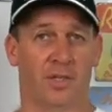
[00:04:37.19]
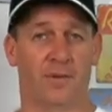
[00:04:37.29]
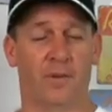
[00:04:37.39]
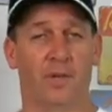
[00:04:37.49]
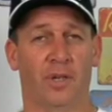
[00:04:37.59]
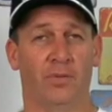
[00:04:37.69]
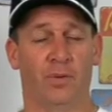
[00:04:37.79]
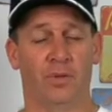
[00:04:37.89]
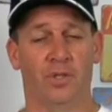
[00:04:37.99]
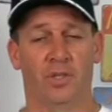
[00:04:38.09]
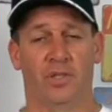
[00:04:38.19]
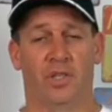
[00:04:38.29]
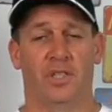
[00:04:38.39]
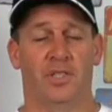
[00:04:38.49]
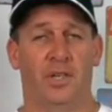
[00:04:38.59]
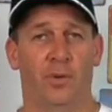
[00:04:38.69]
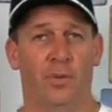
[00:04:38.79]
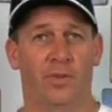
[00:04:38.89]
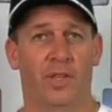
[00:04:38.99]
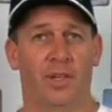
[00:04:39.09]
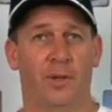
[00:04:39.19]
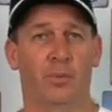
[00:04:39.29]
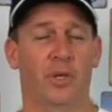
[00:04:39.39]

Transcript: So looking forward to sharing with that.